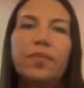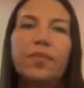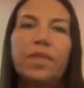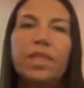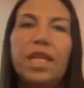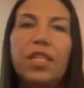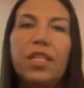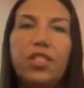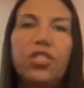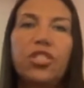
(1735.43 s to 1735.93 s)

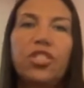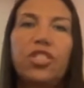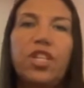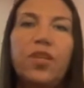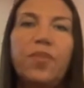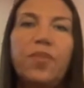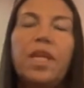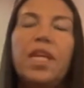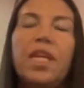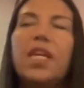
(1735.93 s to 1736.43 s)
relationship
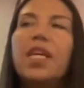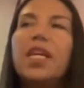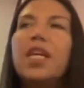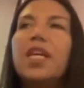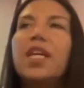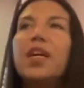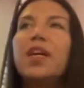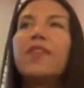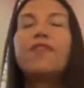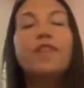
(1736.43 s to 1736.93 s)

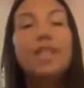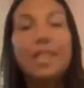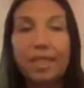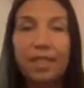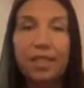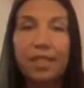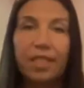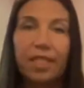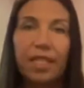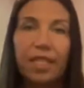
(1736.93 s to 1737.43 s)

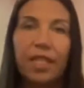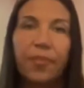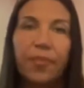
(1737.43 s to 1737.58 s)
physically